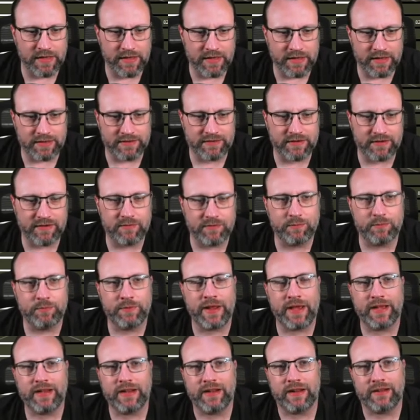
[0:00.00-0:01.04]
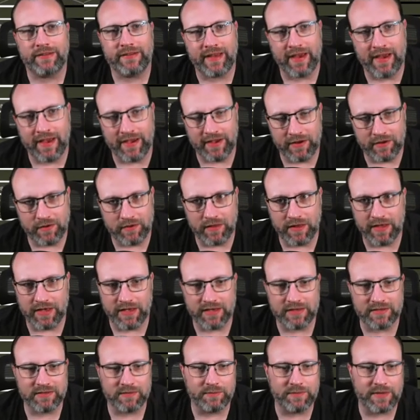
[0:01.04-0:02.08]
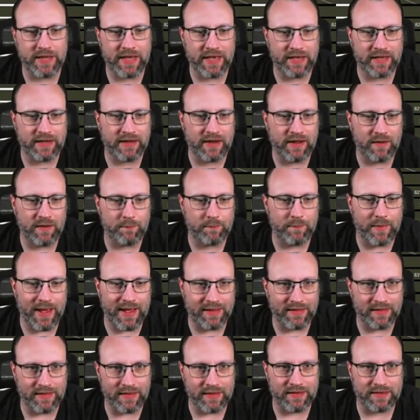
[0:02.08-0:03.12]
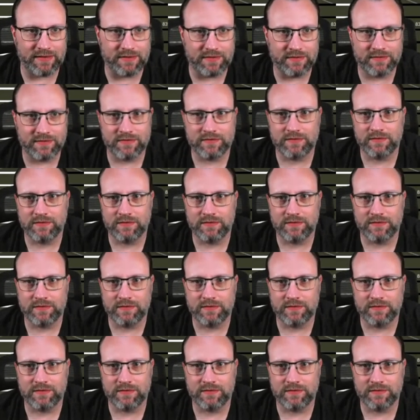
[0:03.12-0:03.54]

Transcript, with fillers: Instead of taking out tired legs, I'm taking out bad legs.